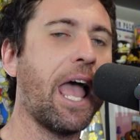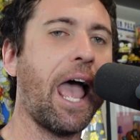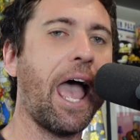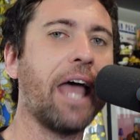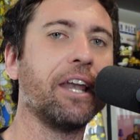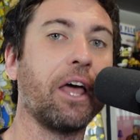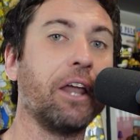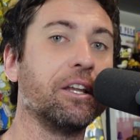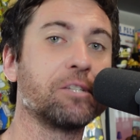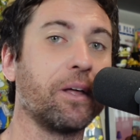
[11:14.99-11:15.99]
and
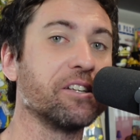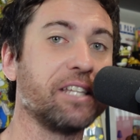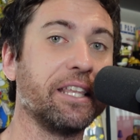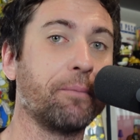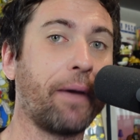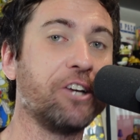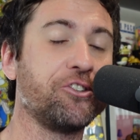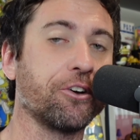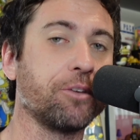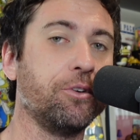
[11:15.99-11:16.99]
as well as the
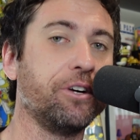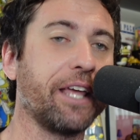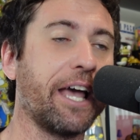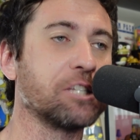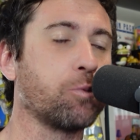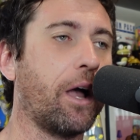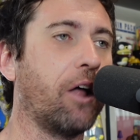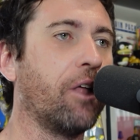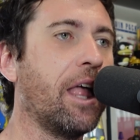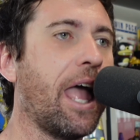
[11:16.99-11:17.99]
Patreon community as
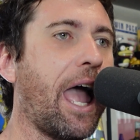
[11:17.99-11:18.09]
well.